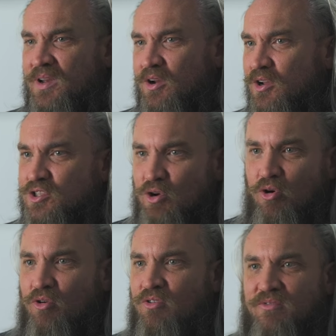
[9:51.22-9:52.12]
been on a
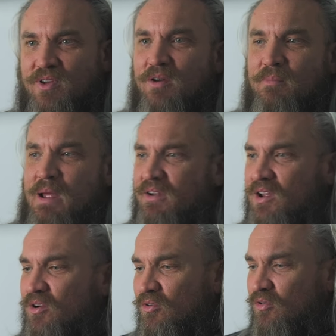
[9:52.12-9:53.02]
tour of
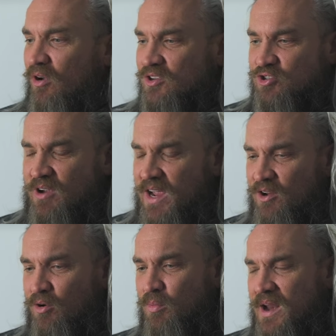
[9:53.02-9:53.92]
America or
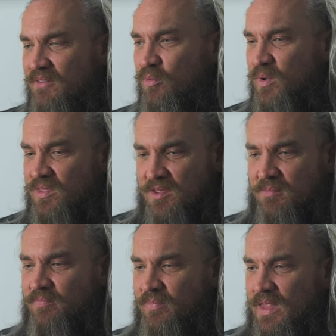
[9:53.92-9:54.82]
Australia or whatever with
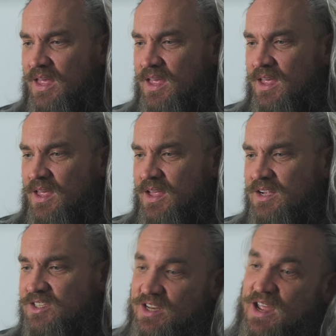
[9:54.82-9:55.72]
them.
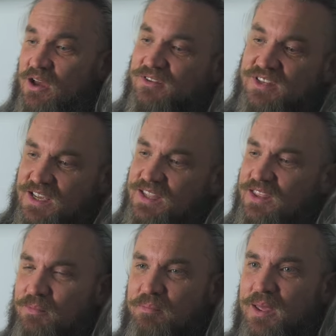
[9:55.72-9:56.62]
To now see them